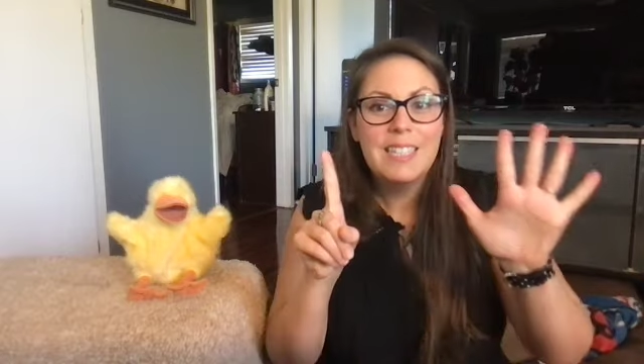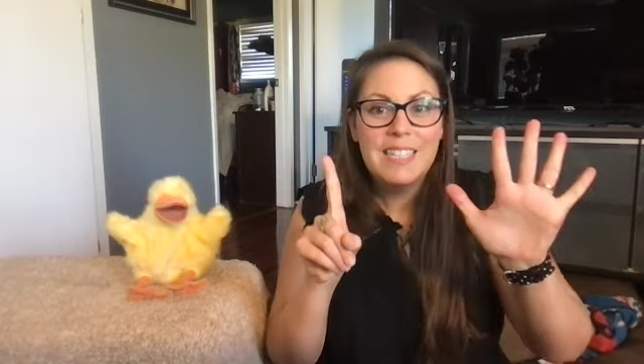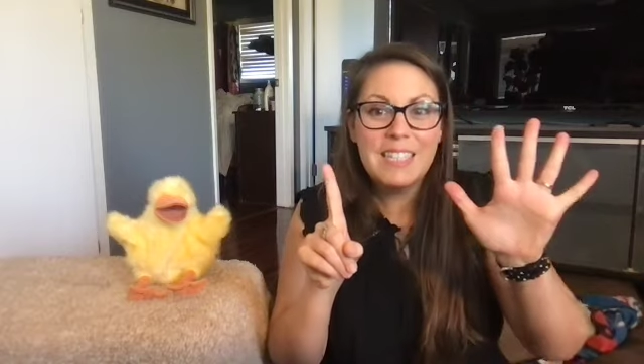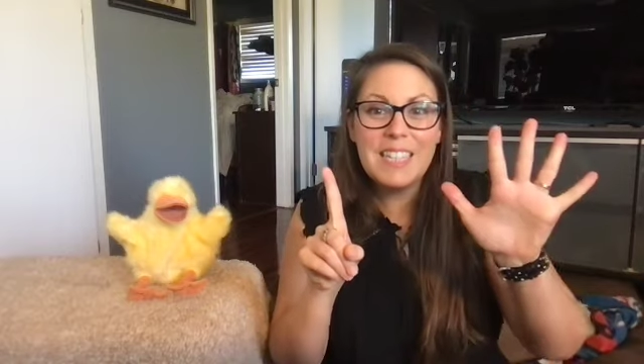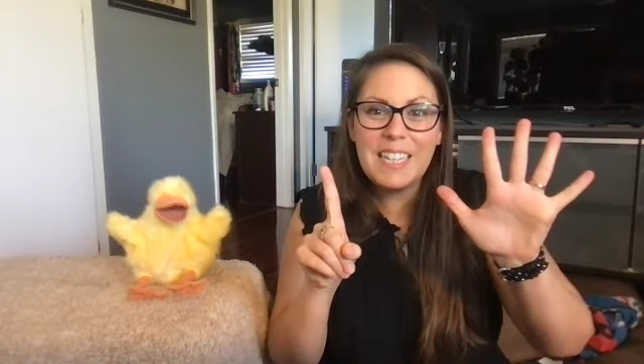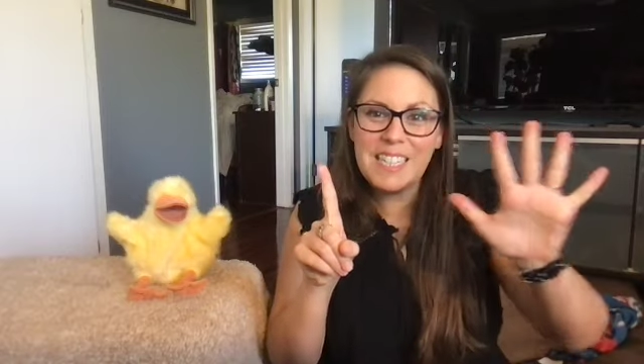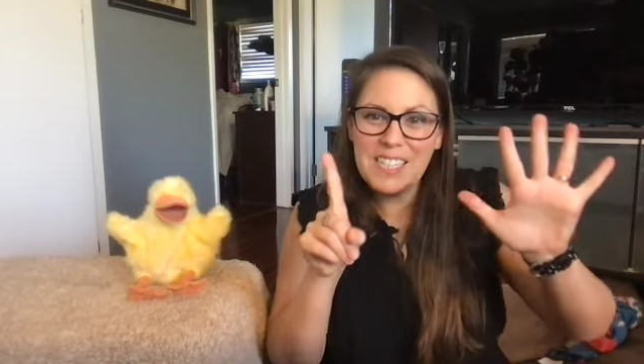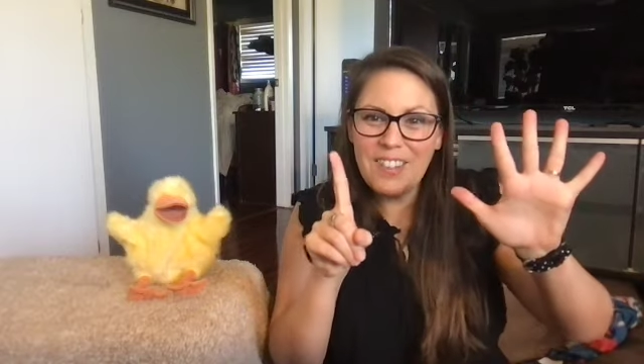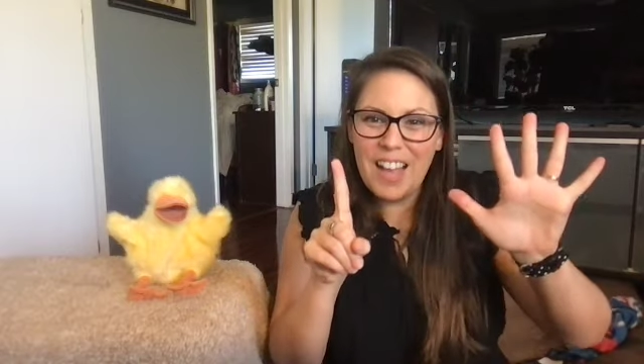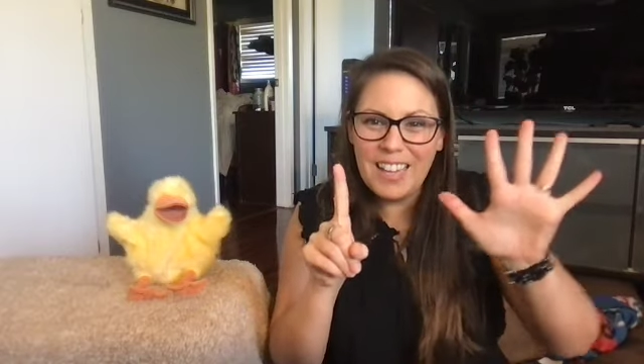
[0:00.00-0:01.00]
Six,
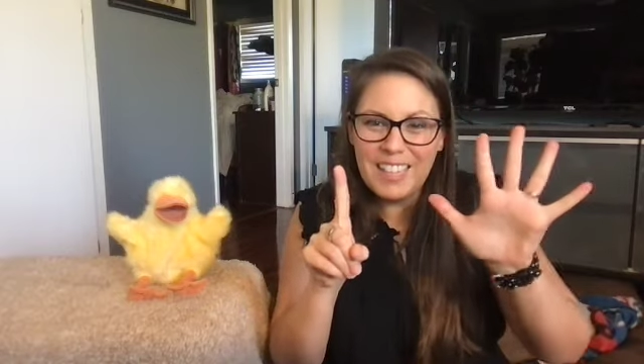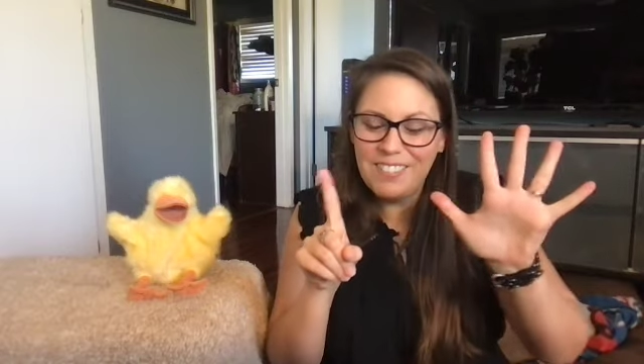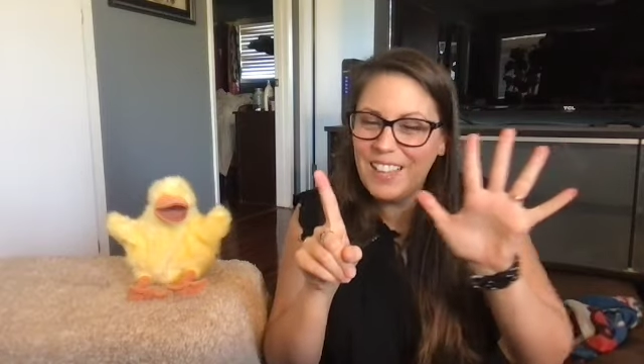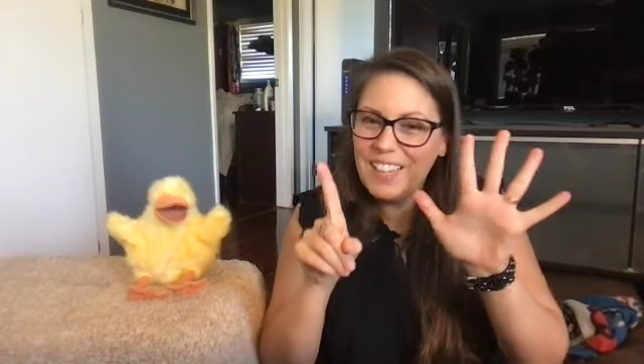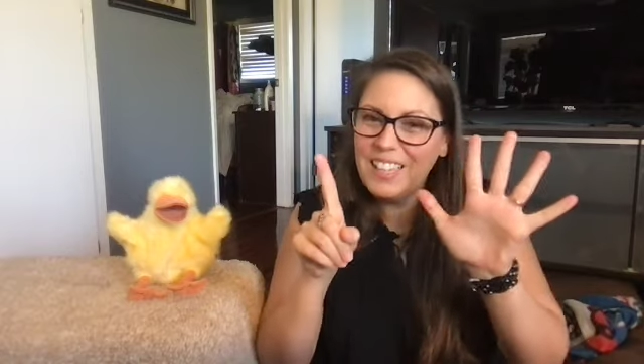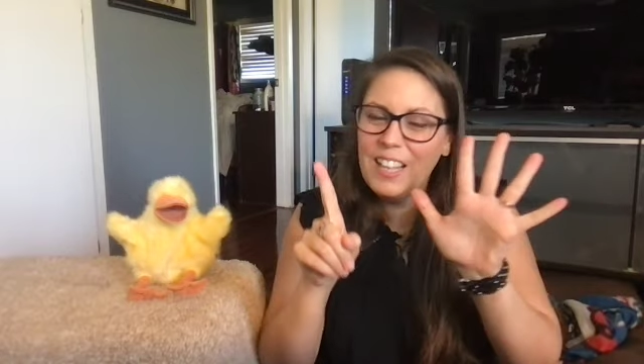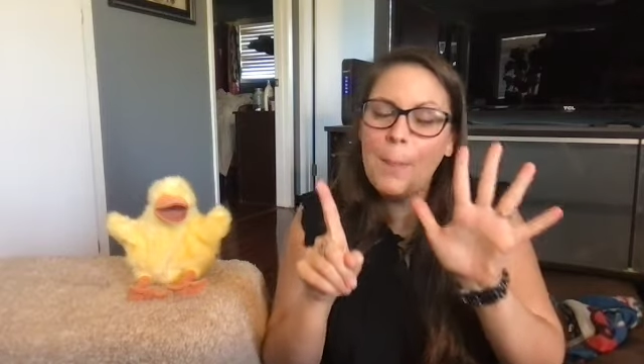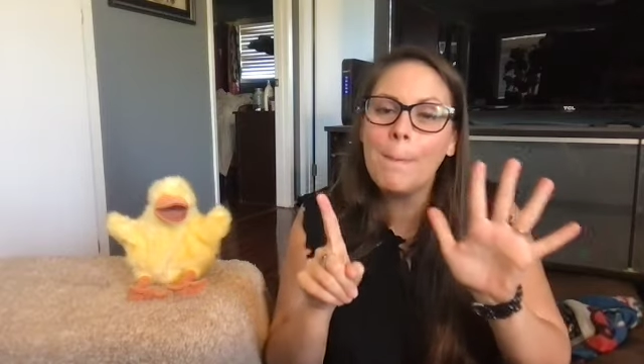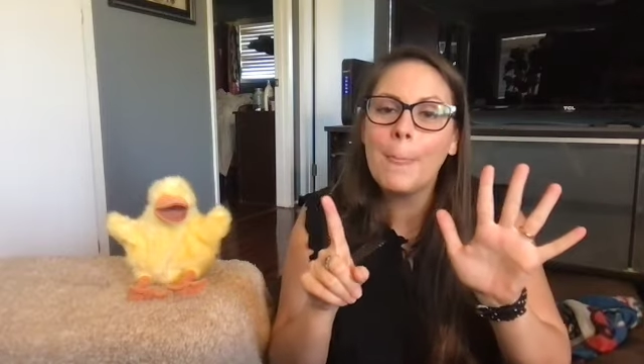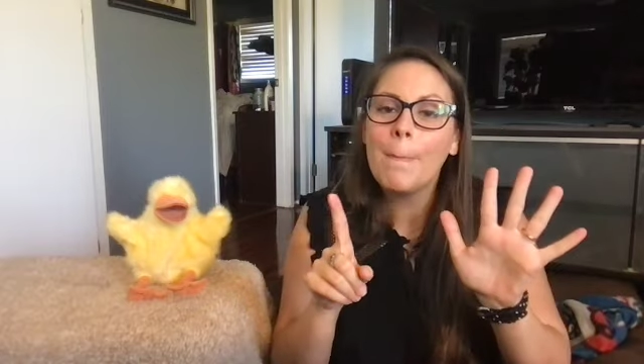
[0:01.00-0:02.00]
you got it.
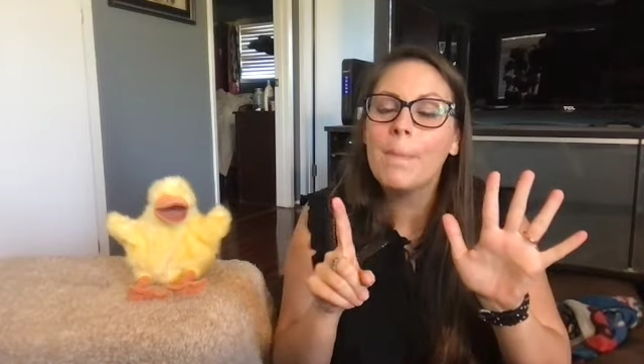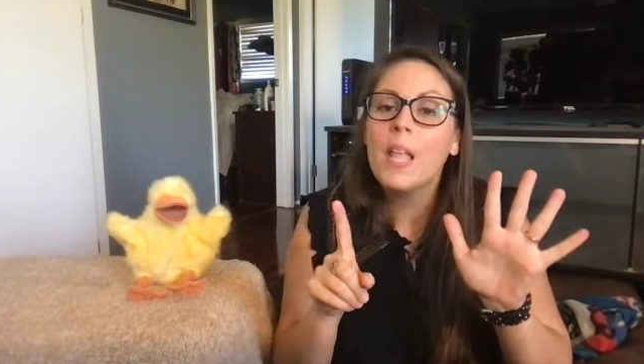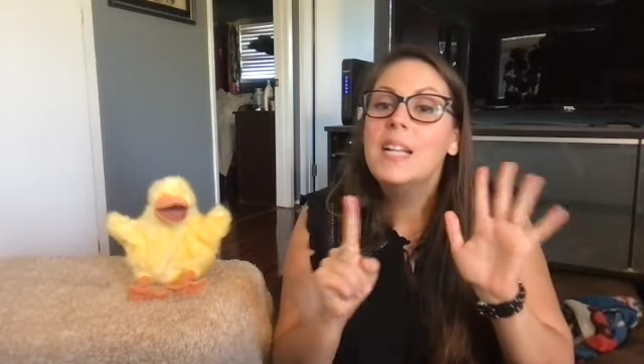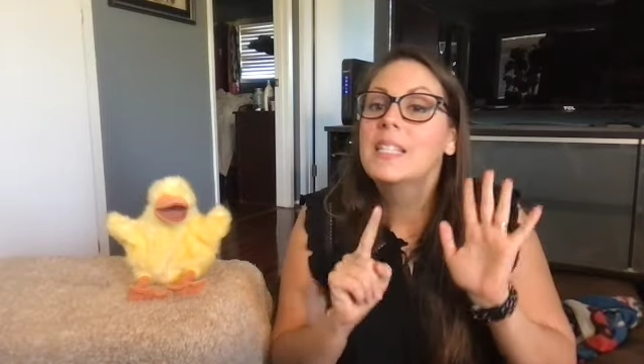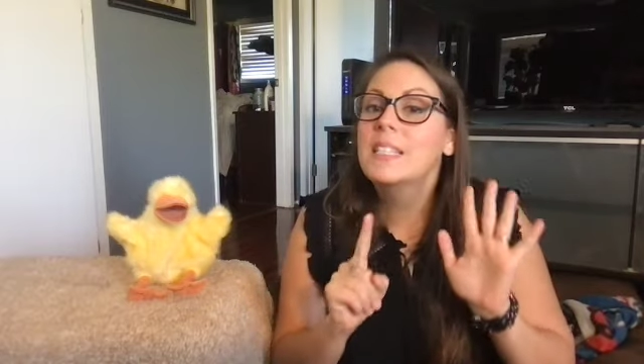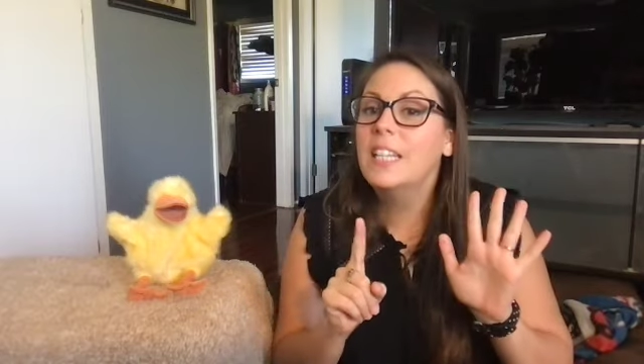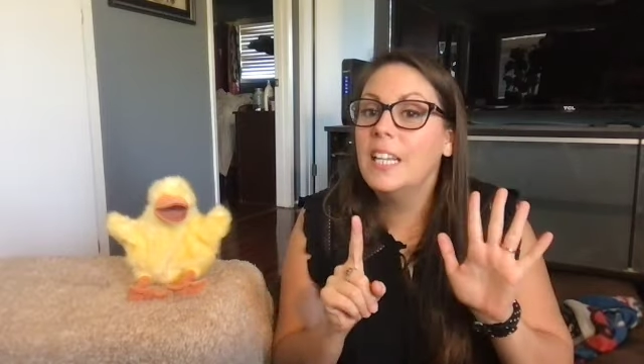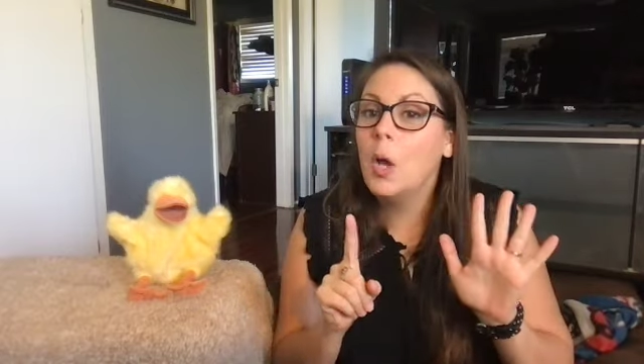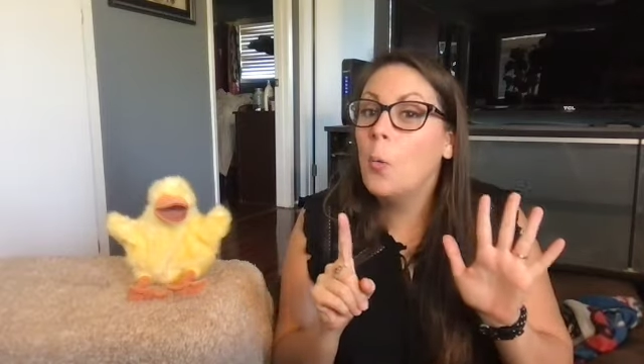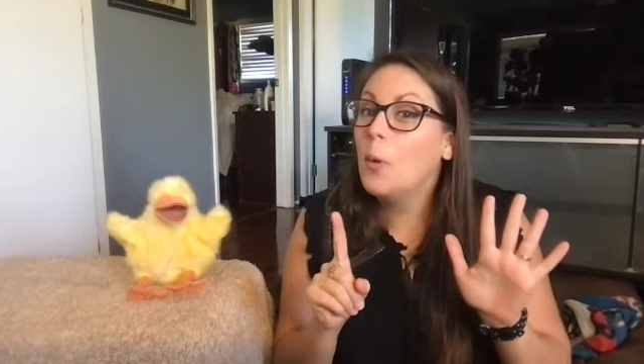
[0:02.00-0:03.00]
Ready?
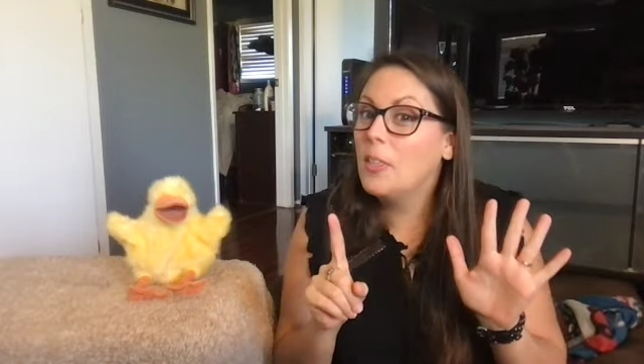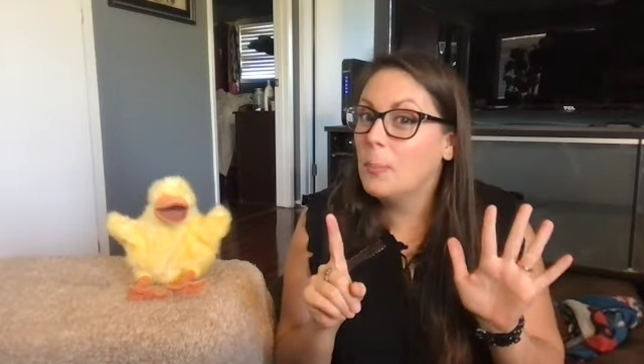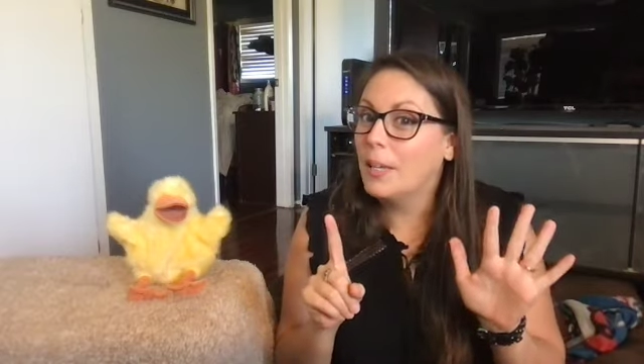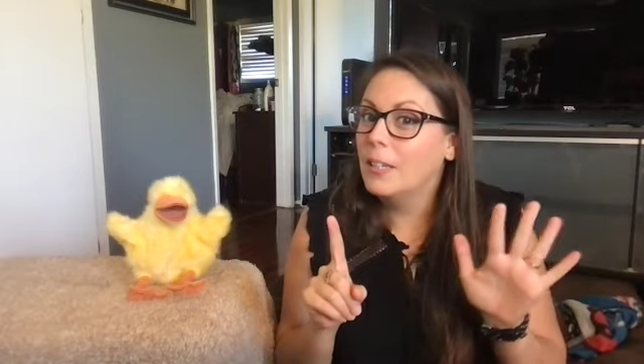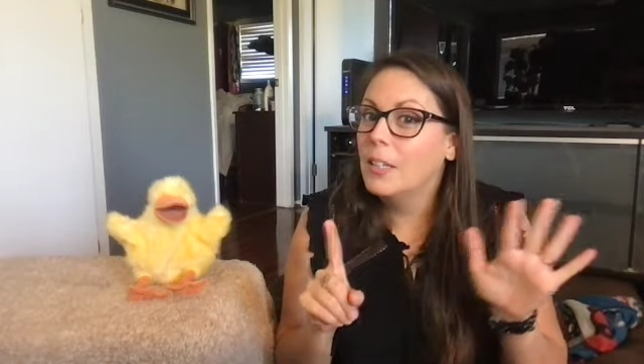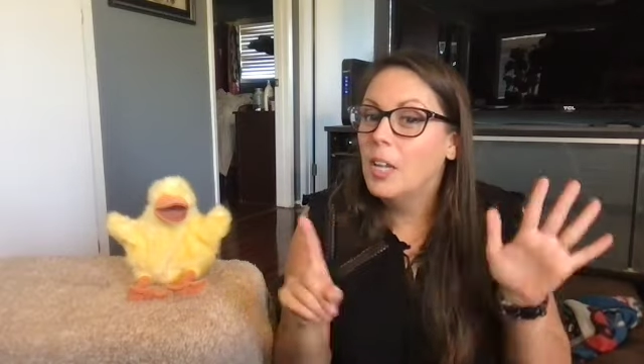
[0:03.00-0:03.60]
Sing with me.